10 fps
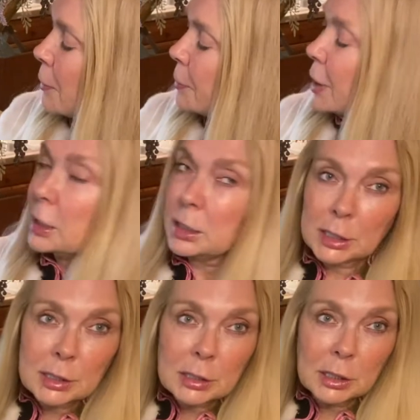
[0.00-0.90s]
But it
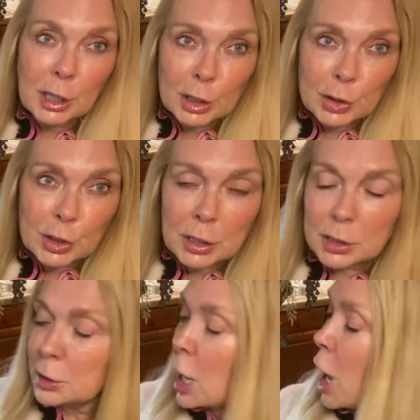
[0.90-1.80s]
is
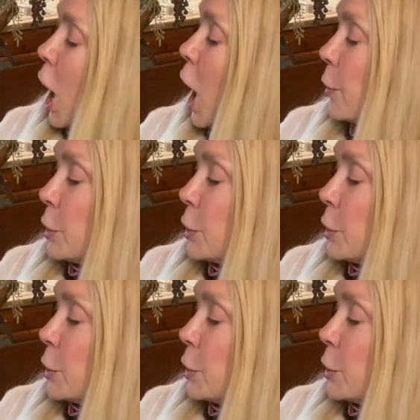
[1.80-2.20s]
delicious. I